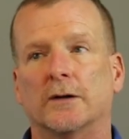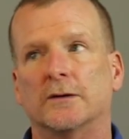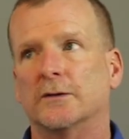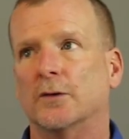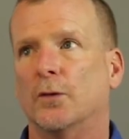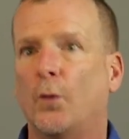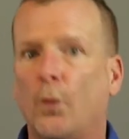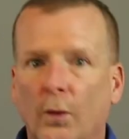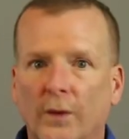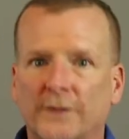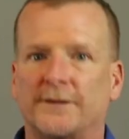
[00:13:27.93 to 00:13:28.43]
or
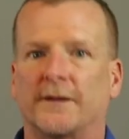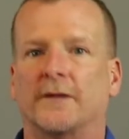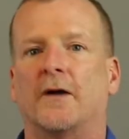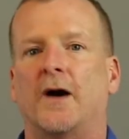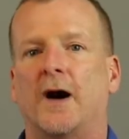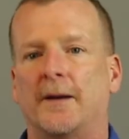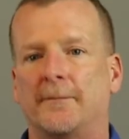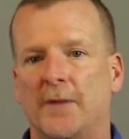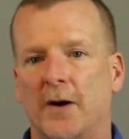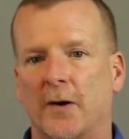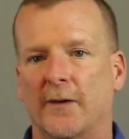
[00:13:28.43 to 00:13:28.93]
on the
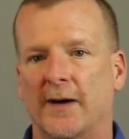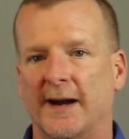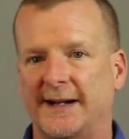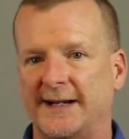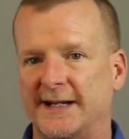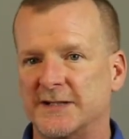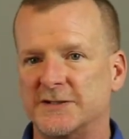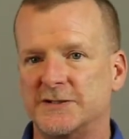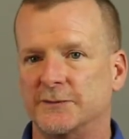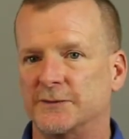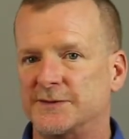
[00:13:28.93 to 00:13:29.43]
lawnmower, I
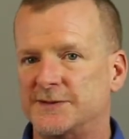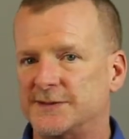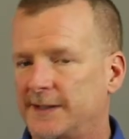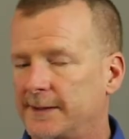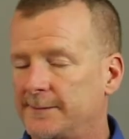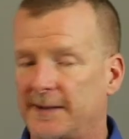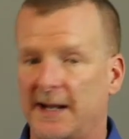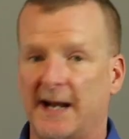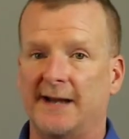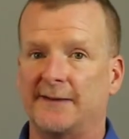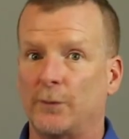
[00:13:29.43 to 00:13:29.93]
guess you would say,
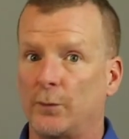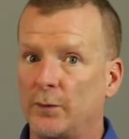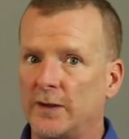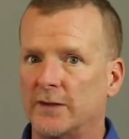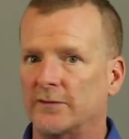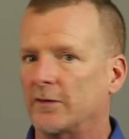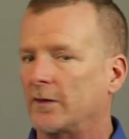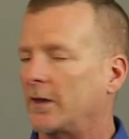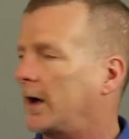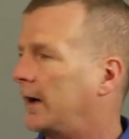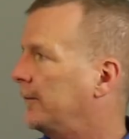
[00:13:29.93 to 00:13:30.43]
behind the wheel
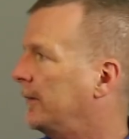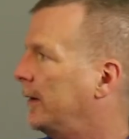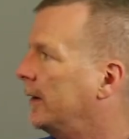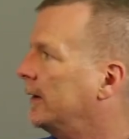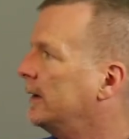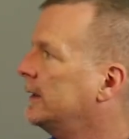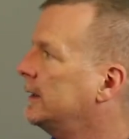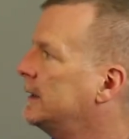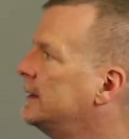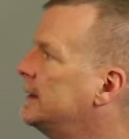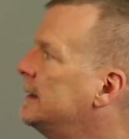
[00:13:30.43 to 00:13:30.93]
of a
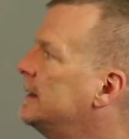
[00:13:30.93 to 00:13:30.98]
lawnmower.